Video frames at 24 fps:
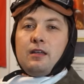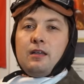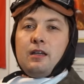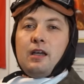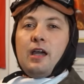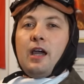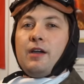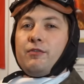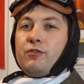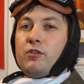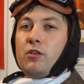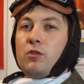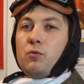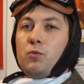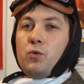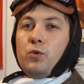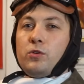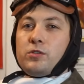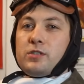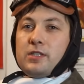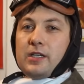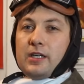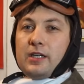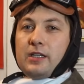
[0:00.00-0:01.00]
After the
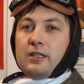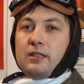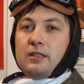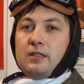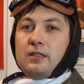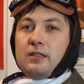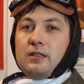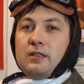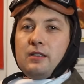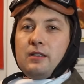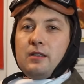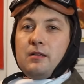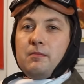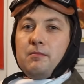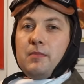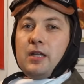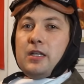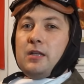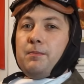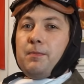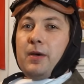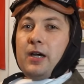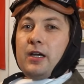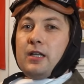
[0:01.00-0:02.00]
war's end,
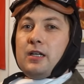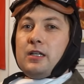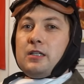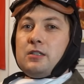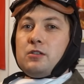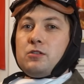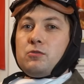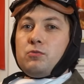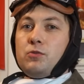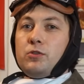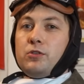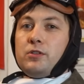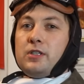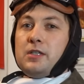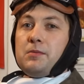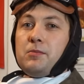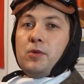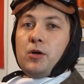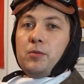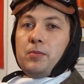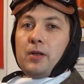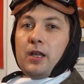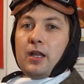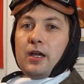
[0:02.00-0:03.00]
many pilots were
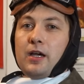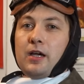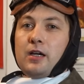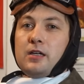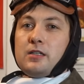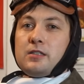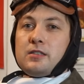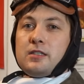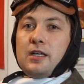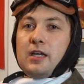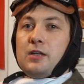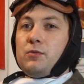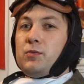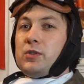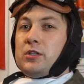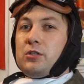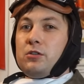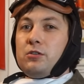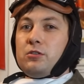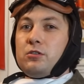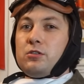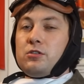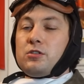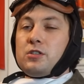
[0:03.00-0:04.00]
demobilized and
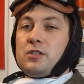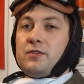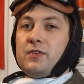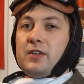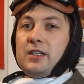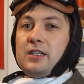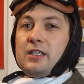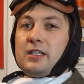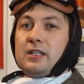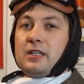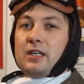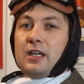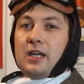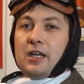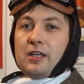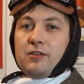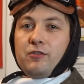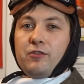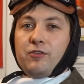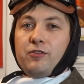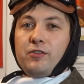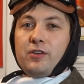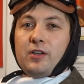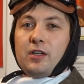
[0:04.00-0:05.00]
returned to civilian
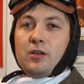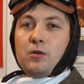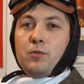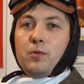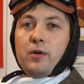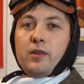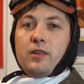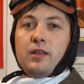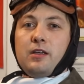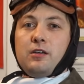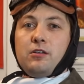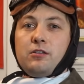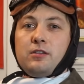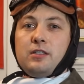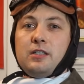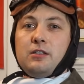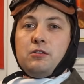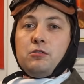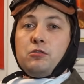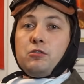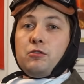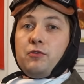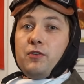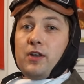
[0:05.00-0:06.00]
life, where they
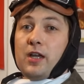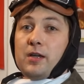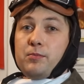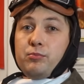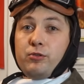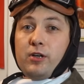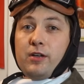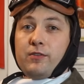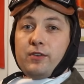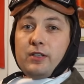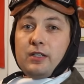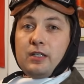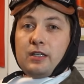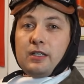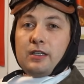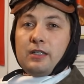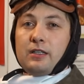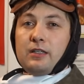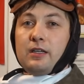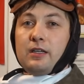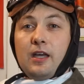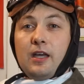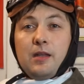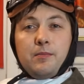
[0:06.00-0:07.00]
continued to fly privately,
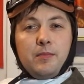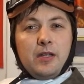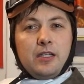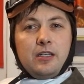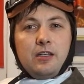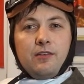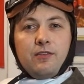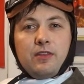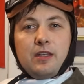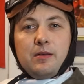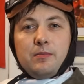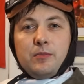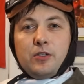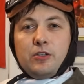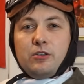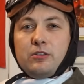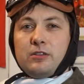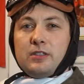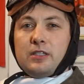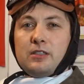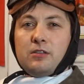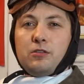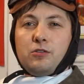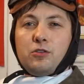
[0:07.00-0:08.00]
and many of them
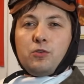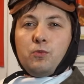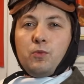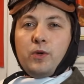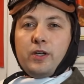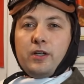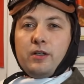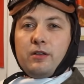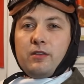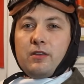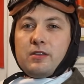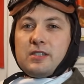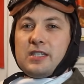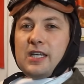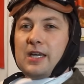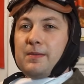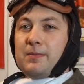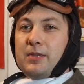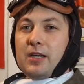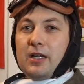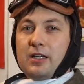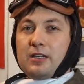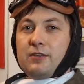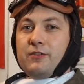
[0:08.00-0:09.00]
continued to wear the same
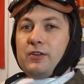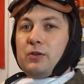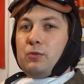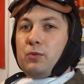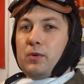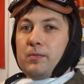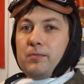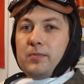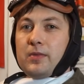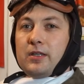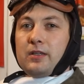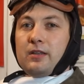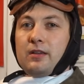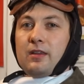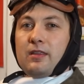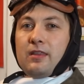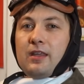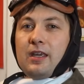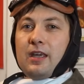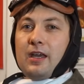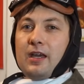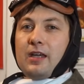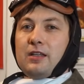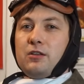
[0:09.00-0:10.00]
kind of equipment that
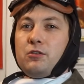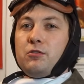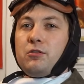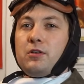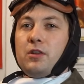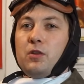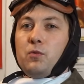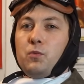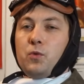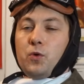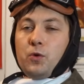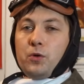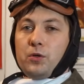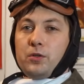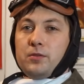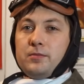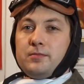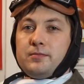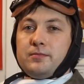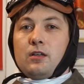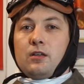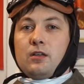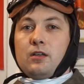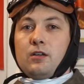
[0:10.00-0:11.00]
they had during the war.
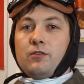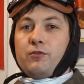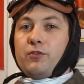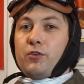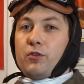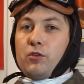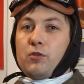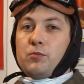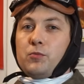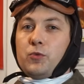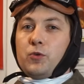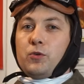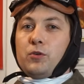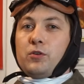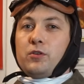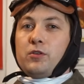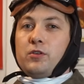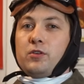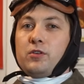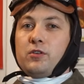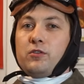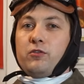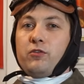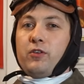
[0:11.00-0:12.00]
Furthermore,
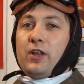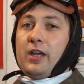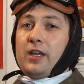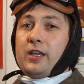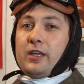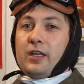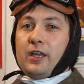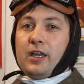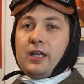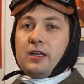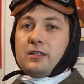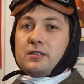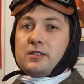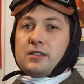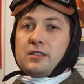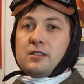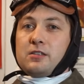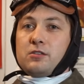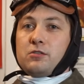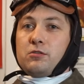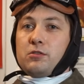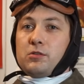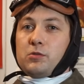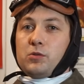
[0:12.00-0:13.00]
flying
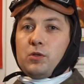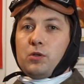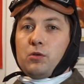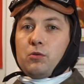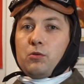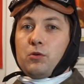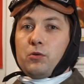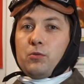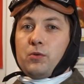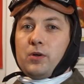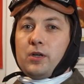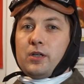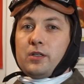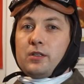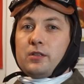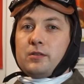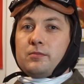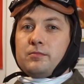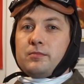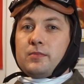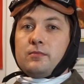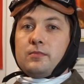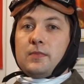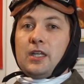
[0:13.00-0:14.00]
aces during World War I,
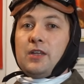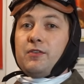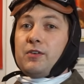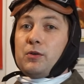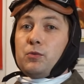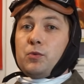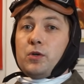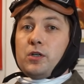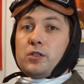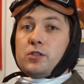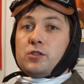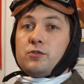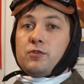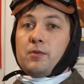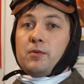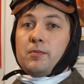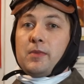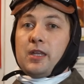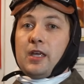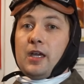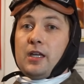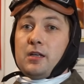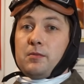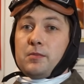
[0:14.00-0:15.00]
even ones from
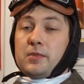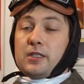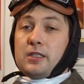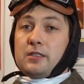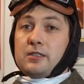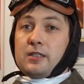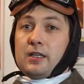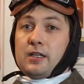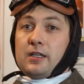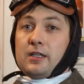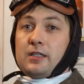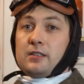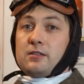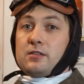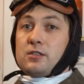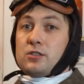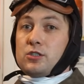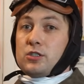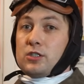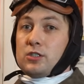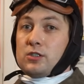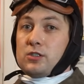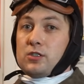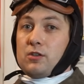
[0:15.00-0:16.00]
the enemy side, such
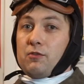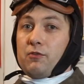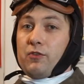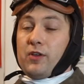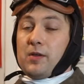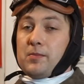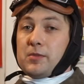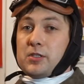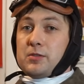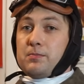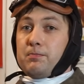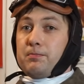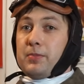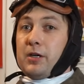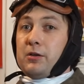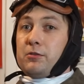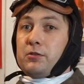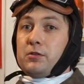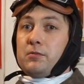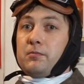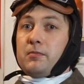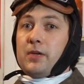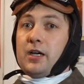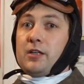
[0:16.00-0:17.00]
as the famous
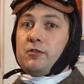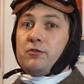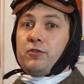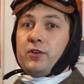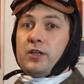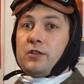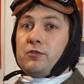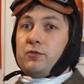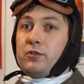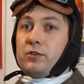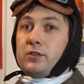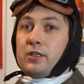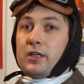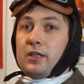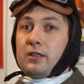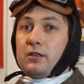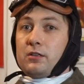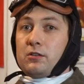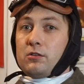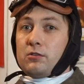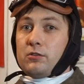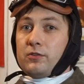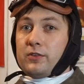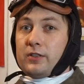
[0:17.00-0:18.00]
Baron Manfred von
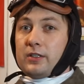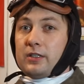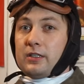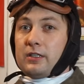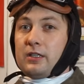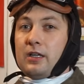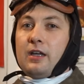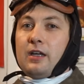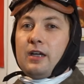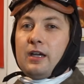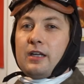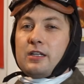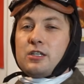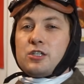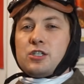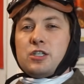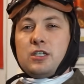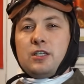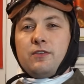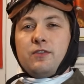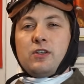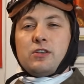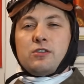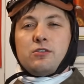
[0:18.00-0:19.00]
Richthofen, had
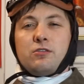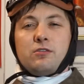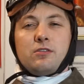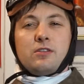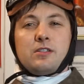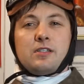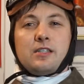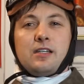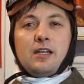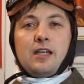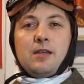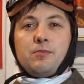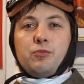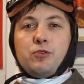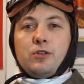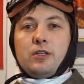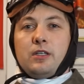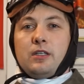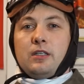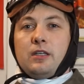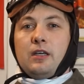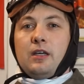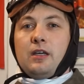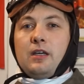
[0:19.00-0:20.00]
achieved a certain
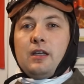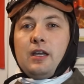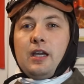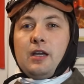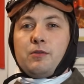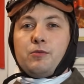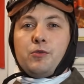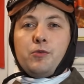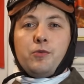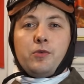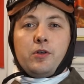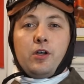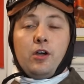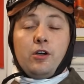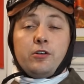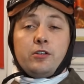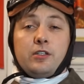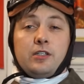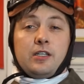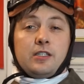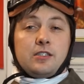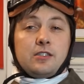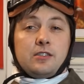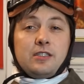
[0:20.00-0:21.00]
celebrity and were
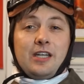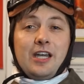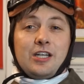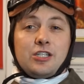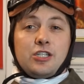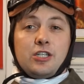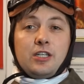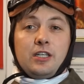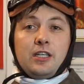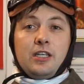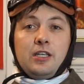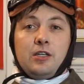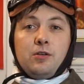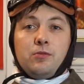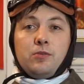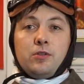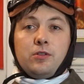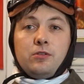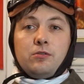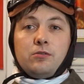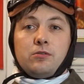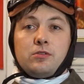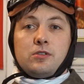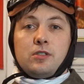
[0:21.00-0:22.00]
regarded as dashing
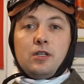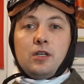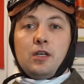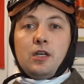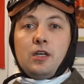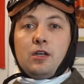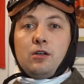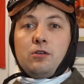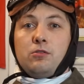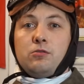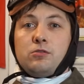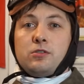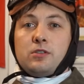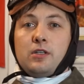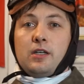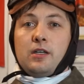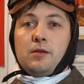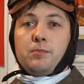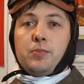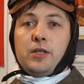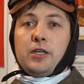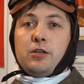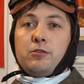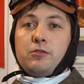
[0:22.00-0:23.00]
heroes, whose
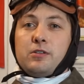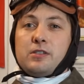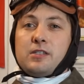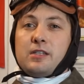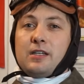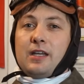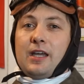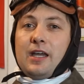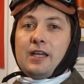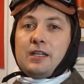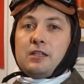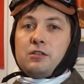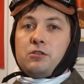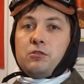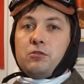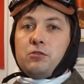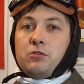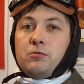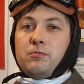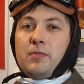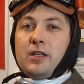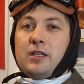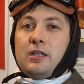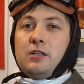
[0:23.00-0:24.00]
appearance and
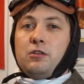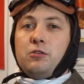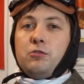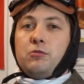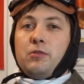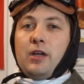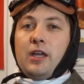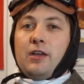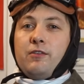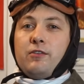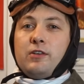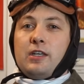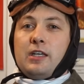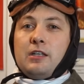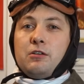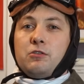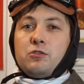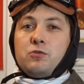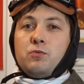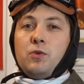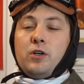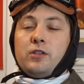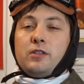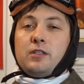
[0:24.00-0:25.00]
attitude many new
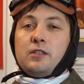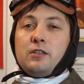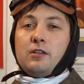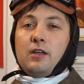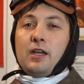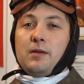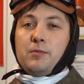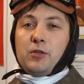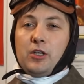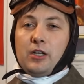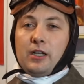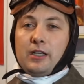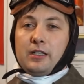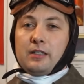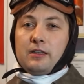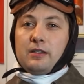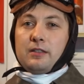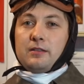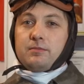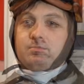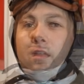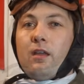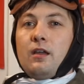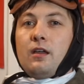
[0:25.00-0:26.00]
aviators wanted to emulate.
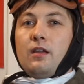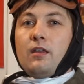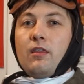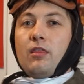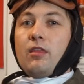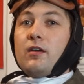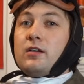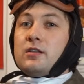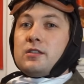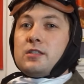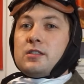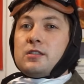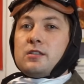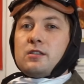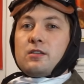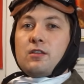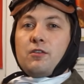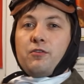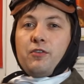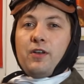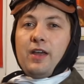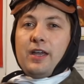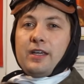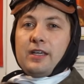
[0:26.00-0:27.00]
Thus, the
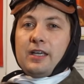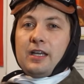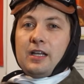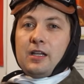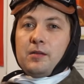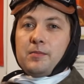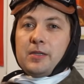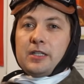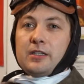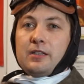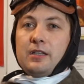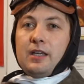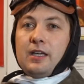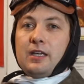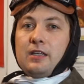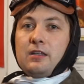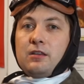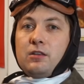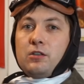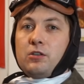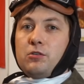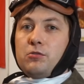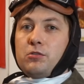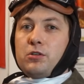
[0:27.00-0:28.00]
flying helmet
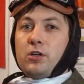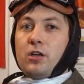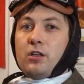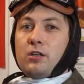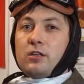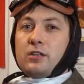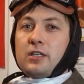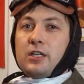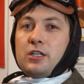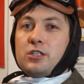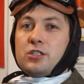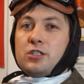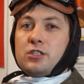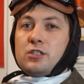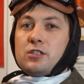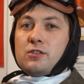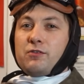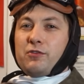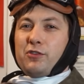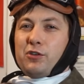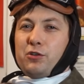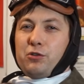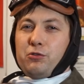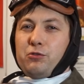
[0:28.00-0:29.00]
gained new connotations
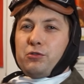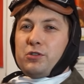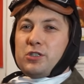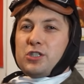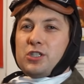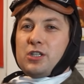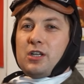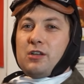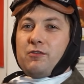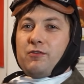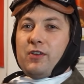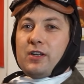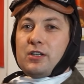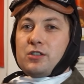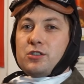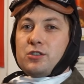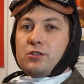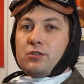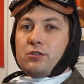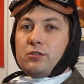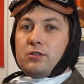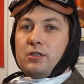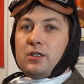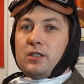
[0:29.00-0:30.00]
of courage and
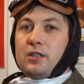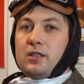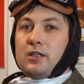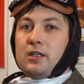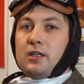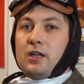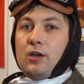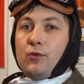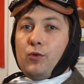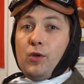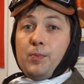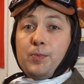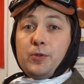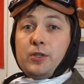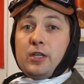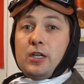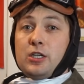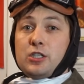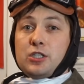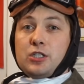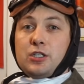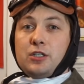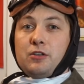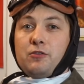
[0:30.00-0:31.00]
adventure, a
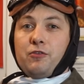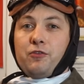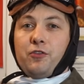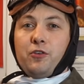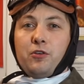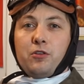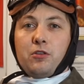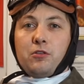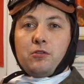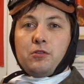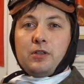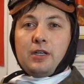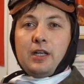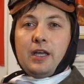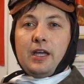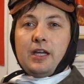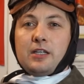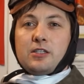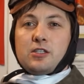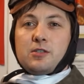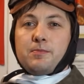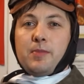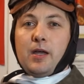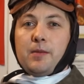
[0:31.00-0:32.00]
reputation further
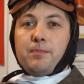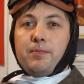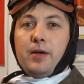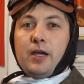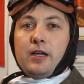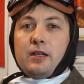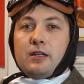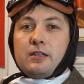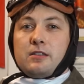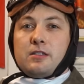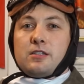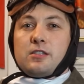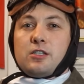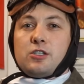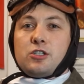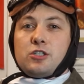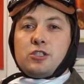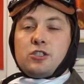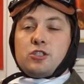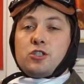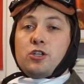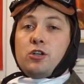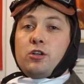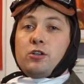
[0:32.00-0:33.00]
enhanced by pilots such as
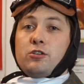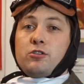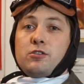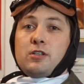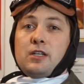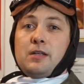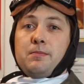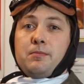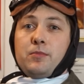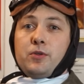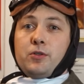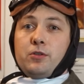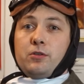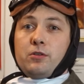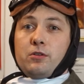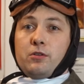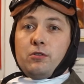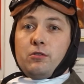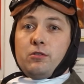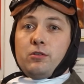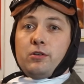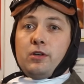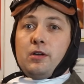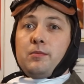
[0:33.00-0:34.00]
Charles Lindbergh
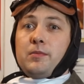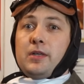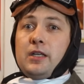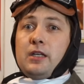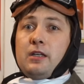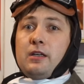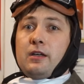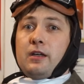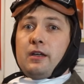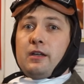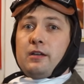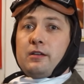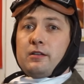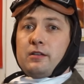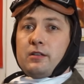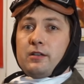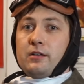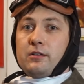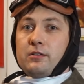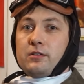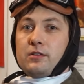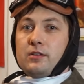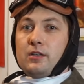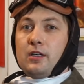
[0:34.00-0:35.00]
or Amelia
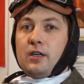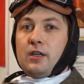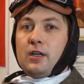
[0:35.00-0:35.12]
Earhart.